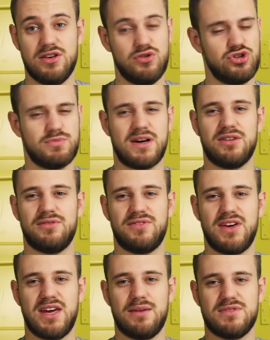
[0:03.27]
huge amount of
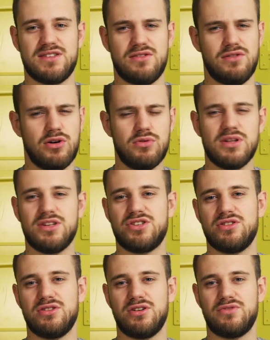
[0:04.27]
games, no
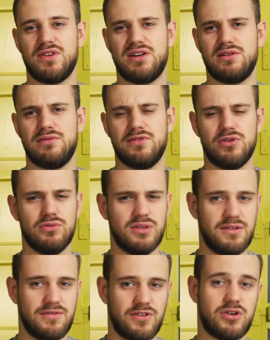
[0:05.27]
additional hardware for
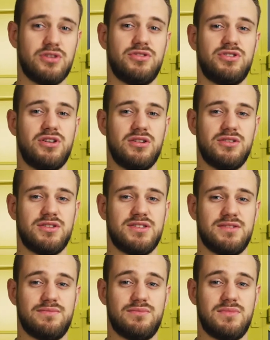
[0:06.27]
only
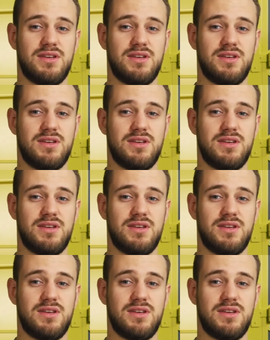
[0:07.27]
$400.